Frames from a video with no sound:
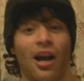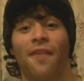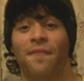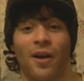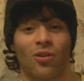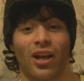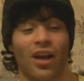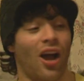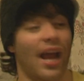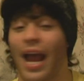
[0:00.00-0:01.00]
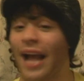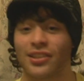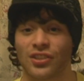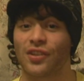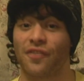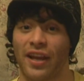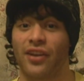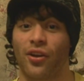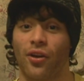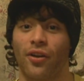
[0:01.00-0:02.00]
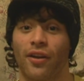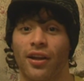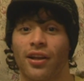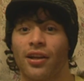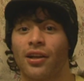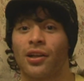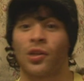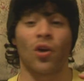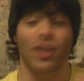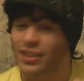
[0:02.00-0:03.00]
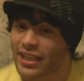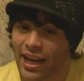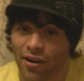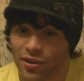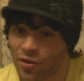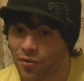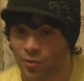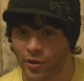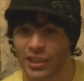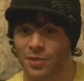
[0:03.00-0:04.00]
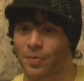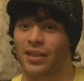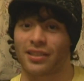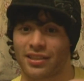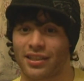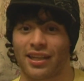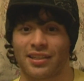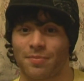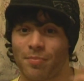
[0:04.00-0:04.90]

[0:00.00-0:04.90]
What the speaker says: I felt like I had to defend her. Not as the character of Chris, but as